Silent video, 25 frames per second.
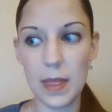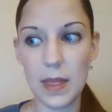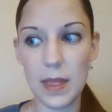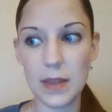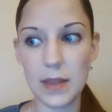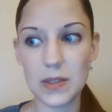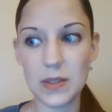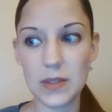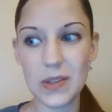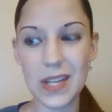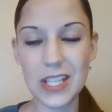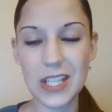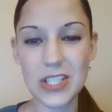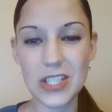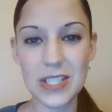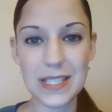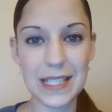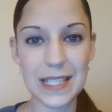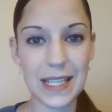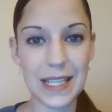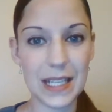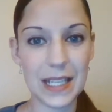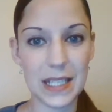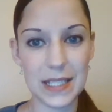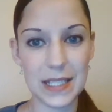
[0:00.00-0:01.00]
So that's
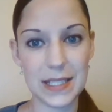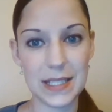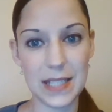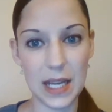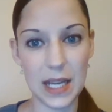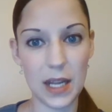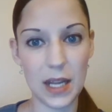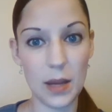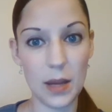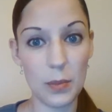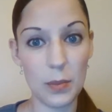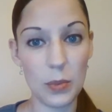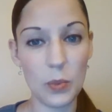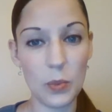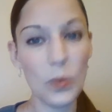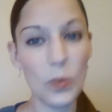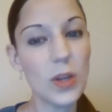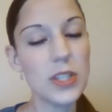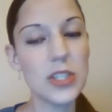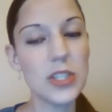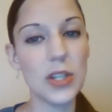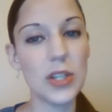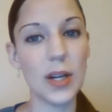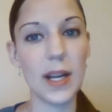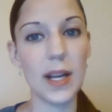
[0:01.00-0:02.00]
just getting set up.
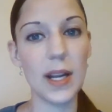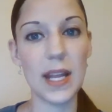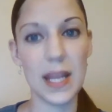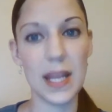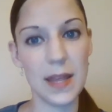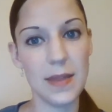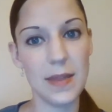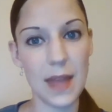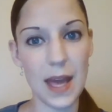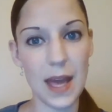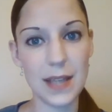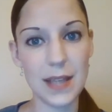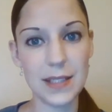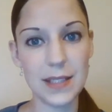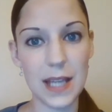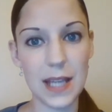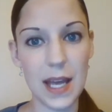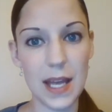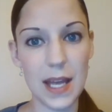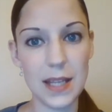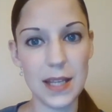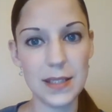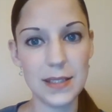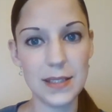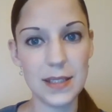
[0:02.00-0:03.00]
Once you're in that
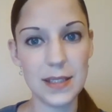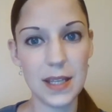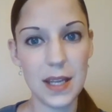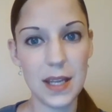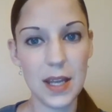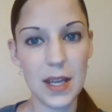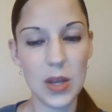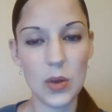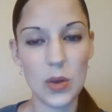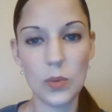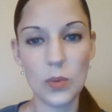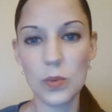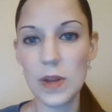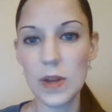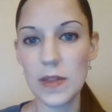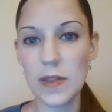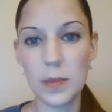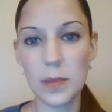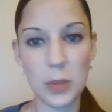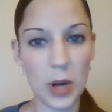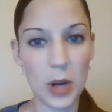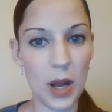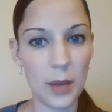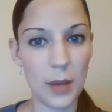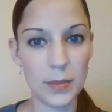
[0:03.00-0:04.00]
test, read the
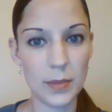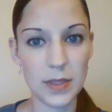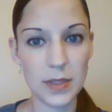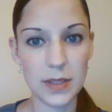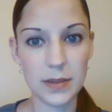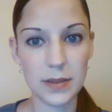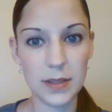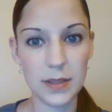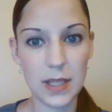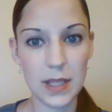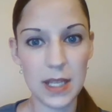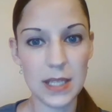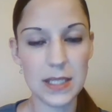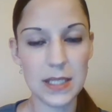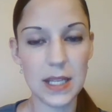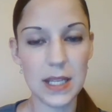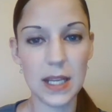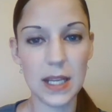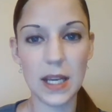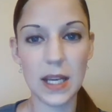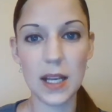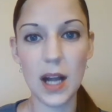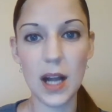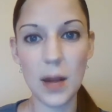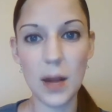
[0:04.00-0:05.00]
prompt. Take
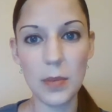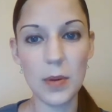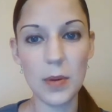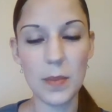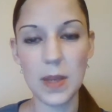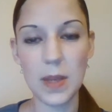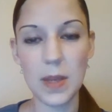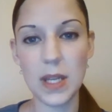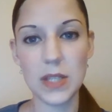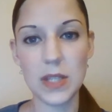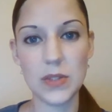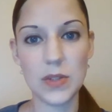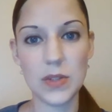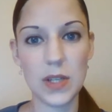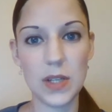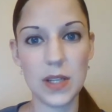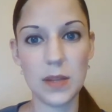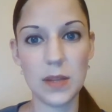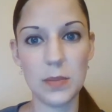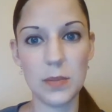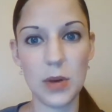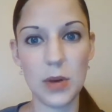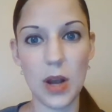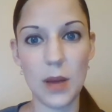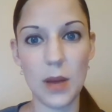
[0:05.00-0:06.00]
a couple minutes reading
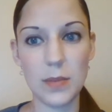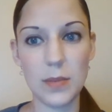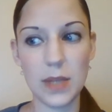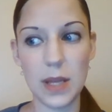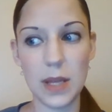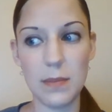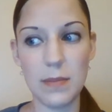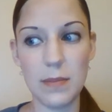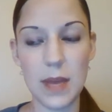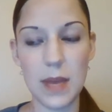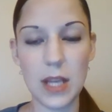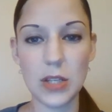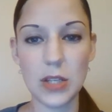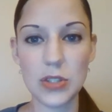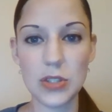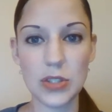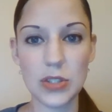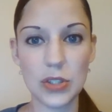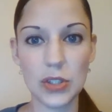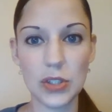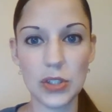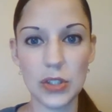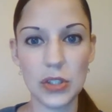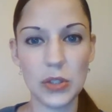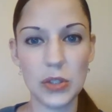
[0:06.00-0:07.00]
the prompt and make
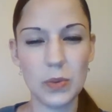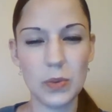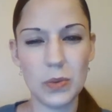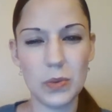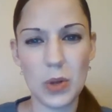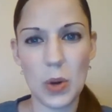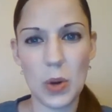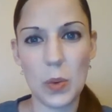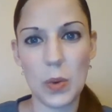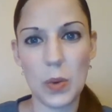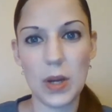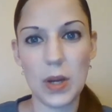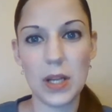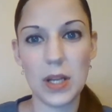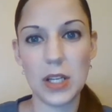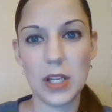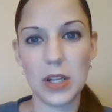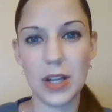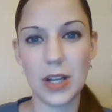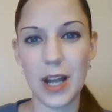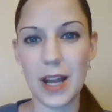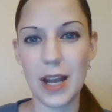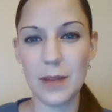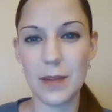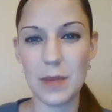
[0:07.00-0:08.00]
sure you know what
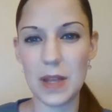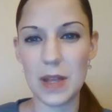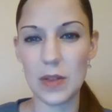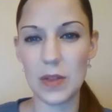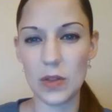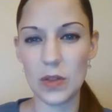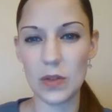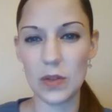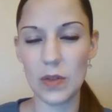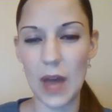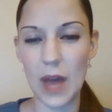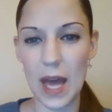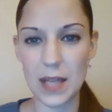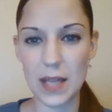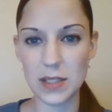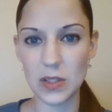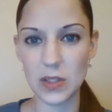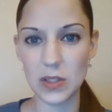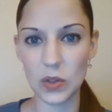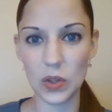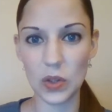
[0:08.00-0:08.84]
you're kind of being asked to